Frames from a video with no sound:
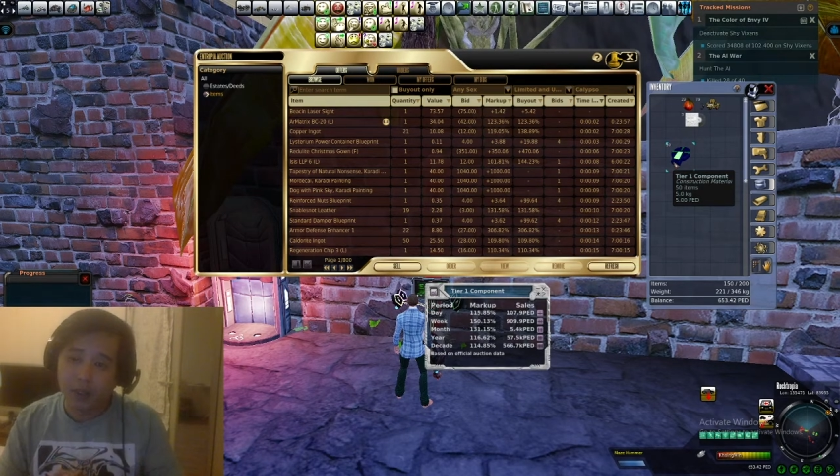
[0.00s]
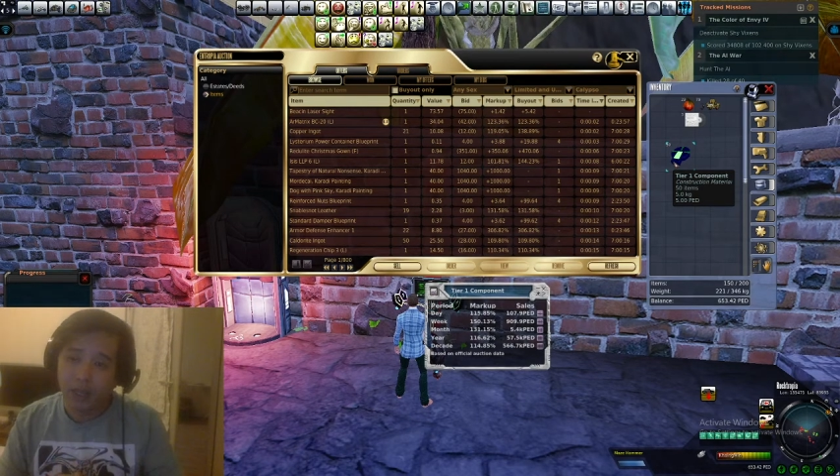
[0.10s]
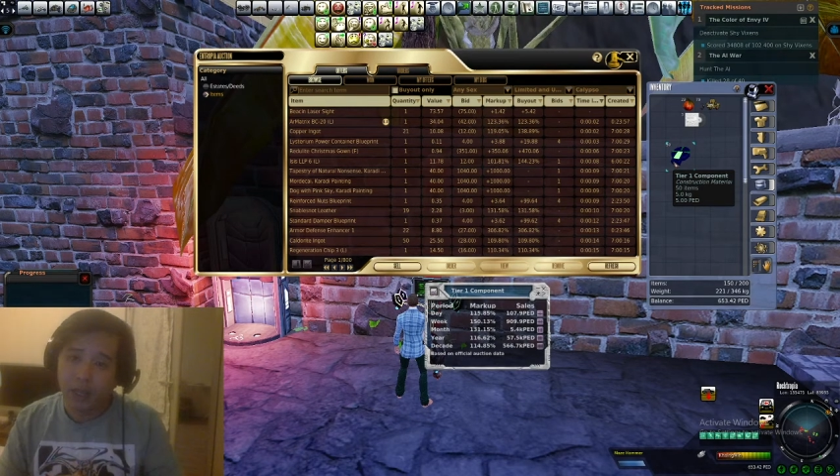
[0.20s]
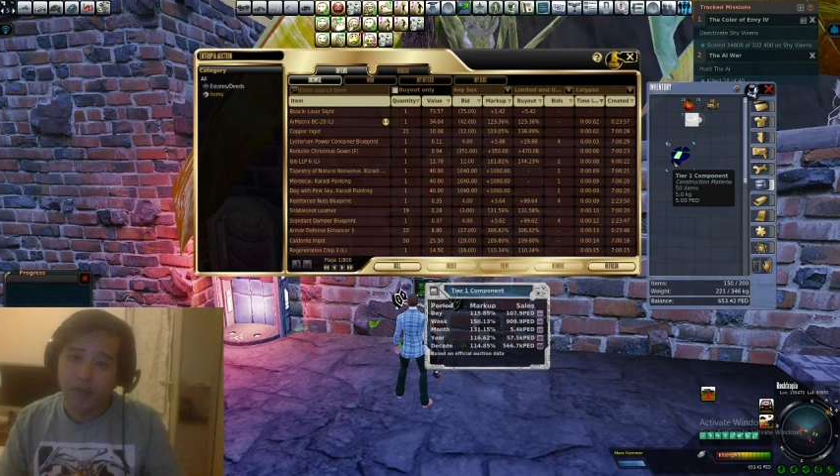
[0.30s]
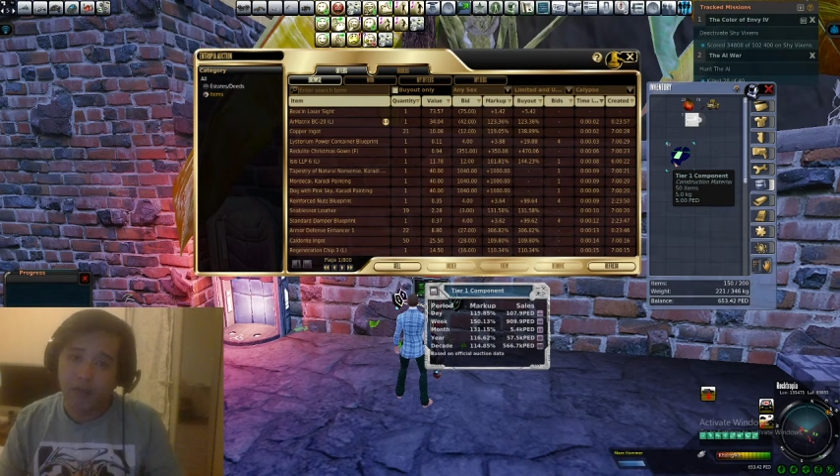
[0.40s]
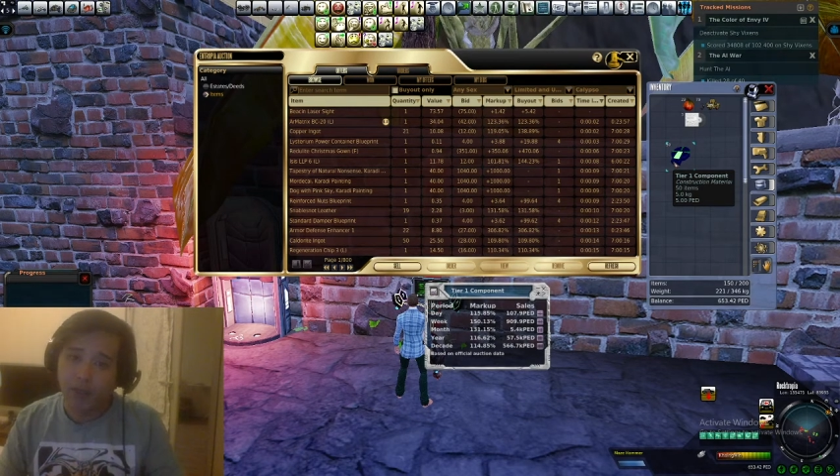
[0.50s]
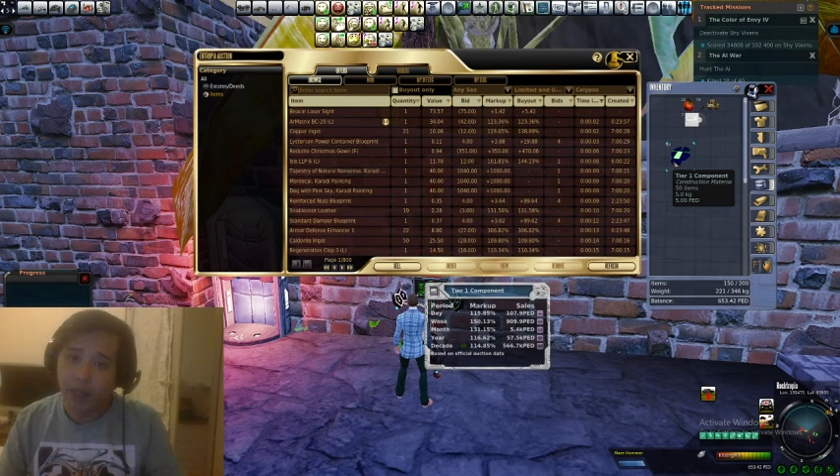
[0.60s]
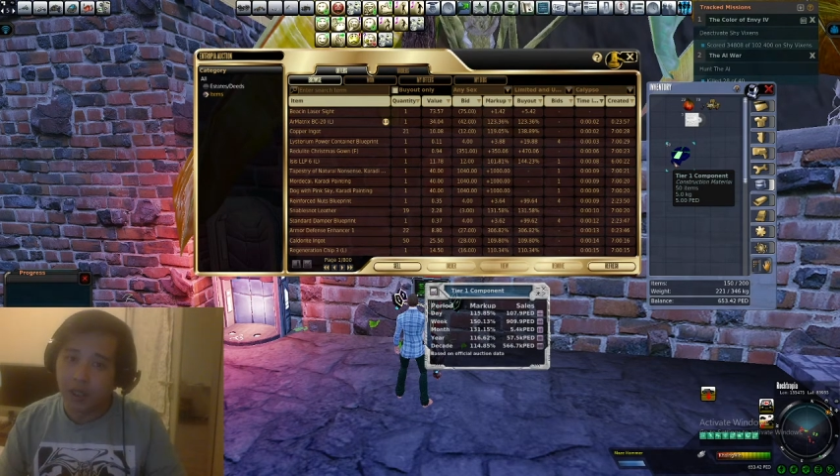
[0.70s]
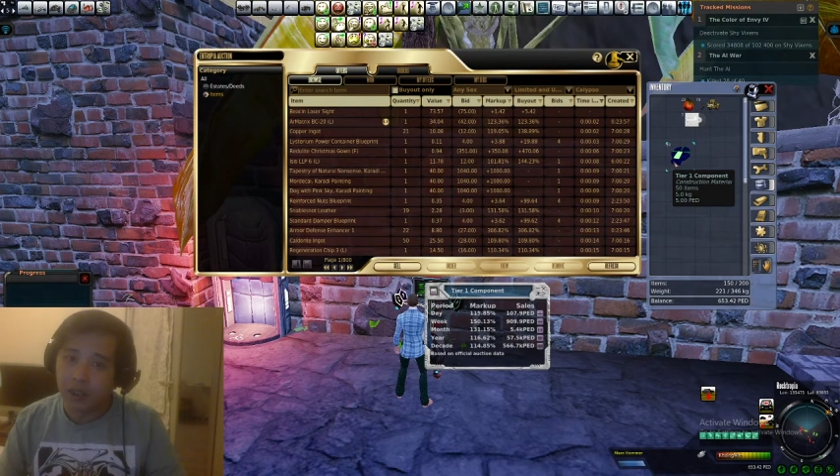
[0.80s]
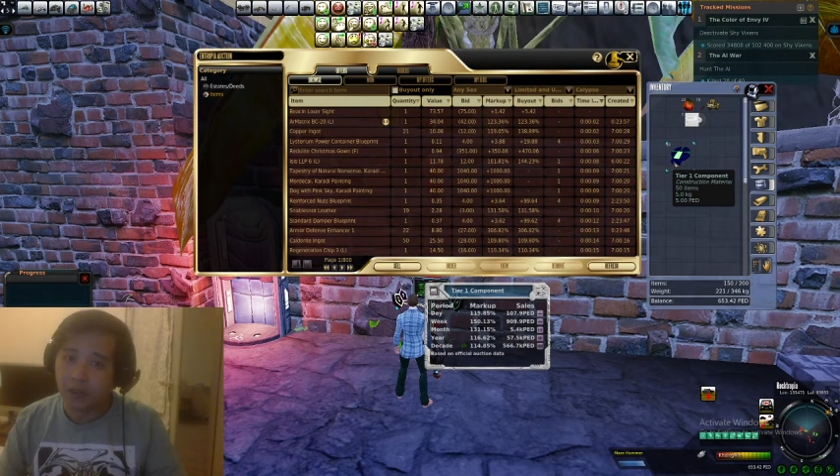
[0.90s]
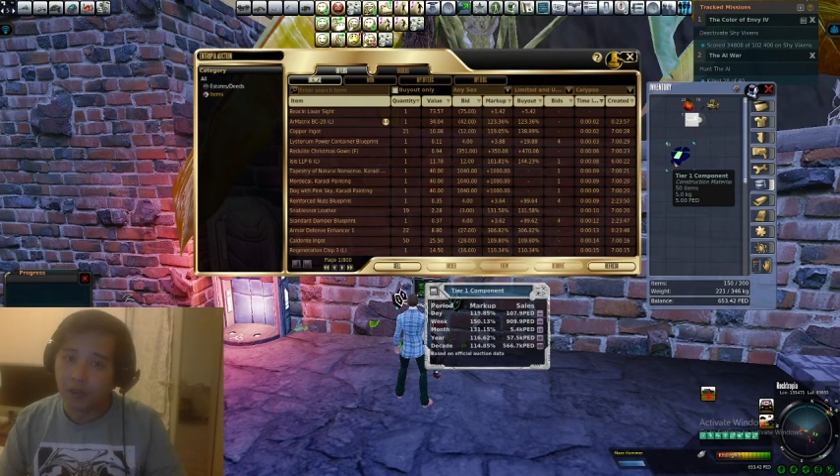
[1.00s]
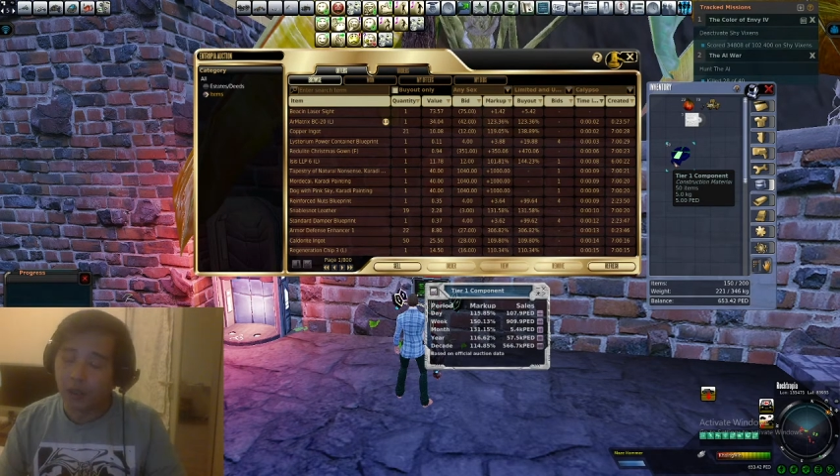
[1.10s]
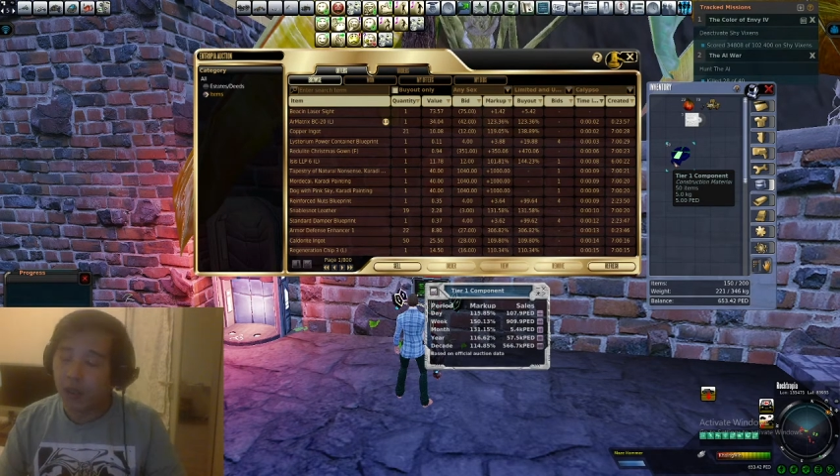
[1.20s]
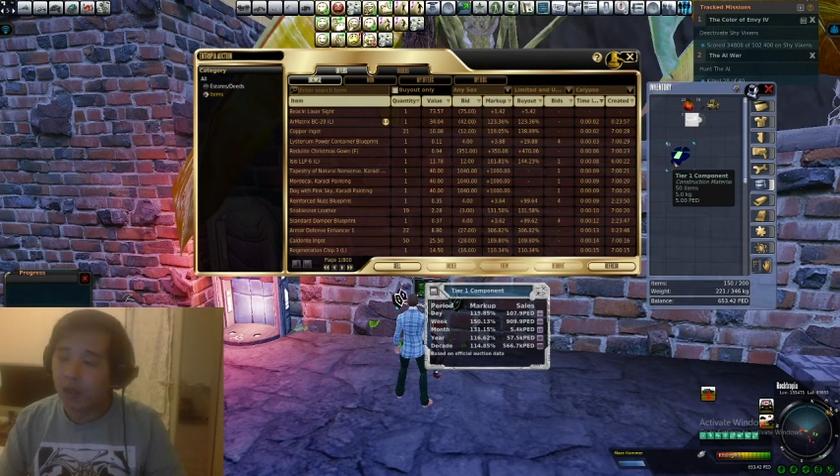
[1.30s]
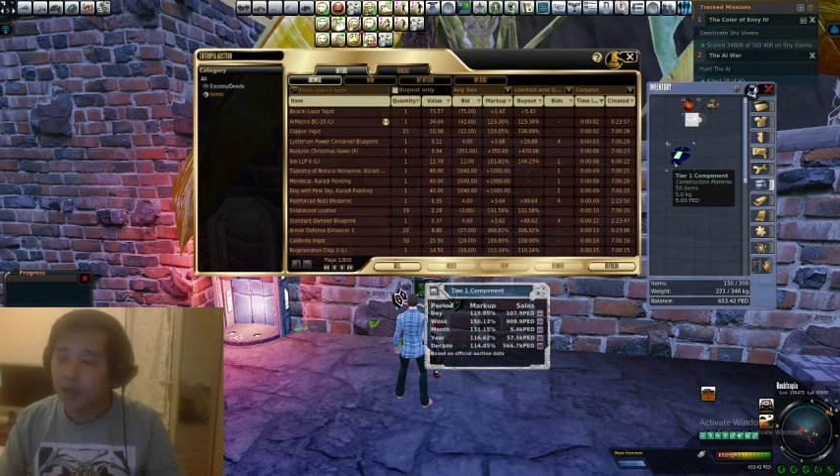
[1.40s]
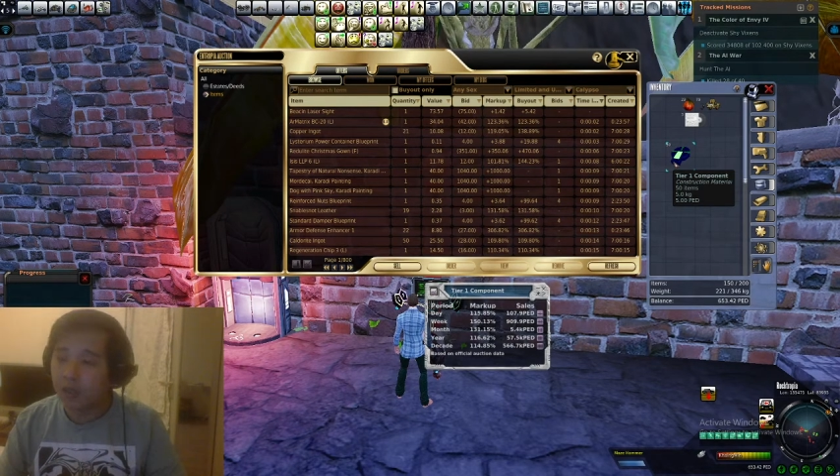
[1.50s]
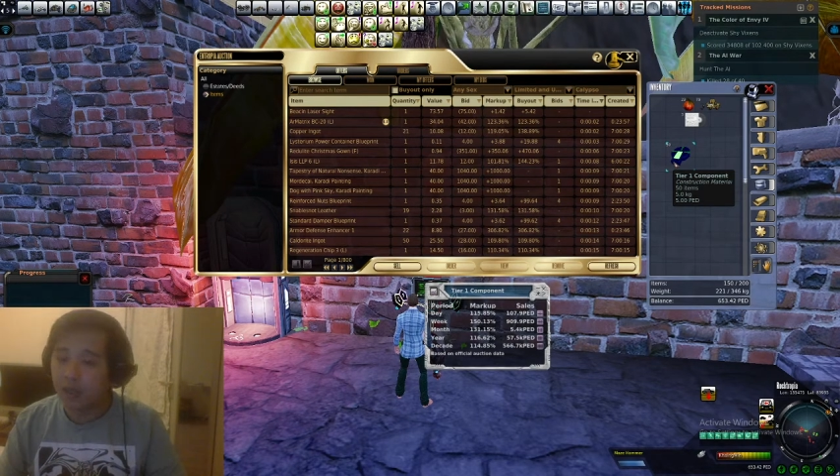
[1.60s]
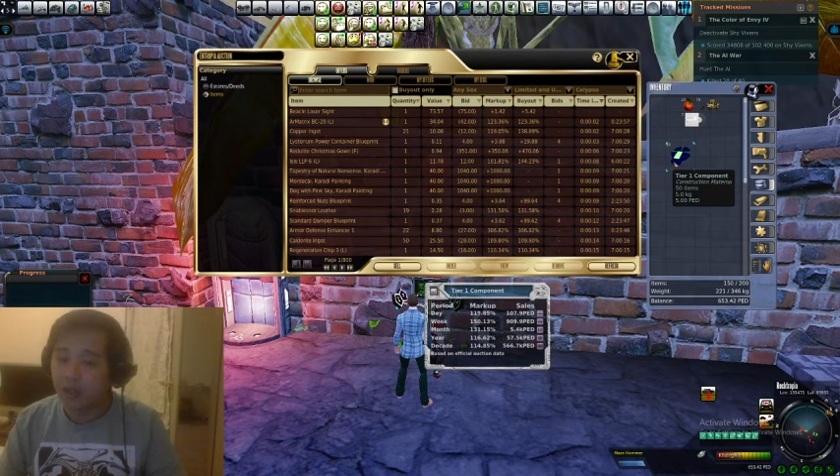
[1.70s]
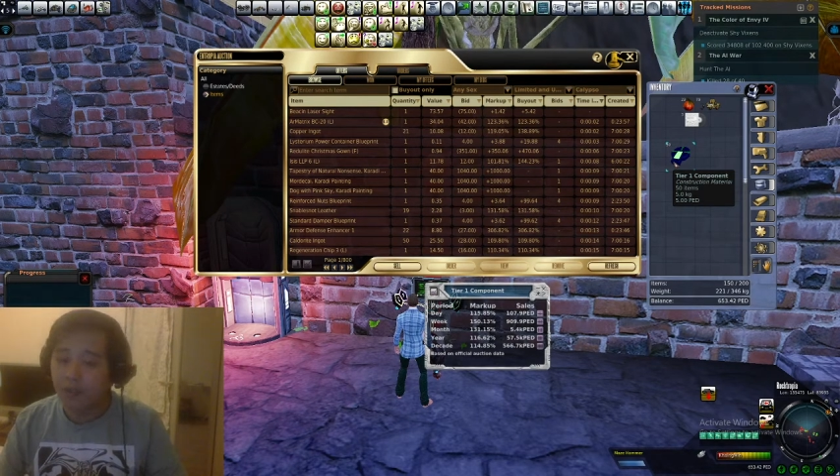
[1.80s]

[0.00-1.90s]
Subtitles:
advice for auction. If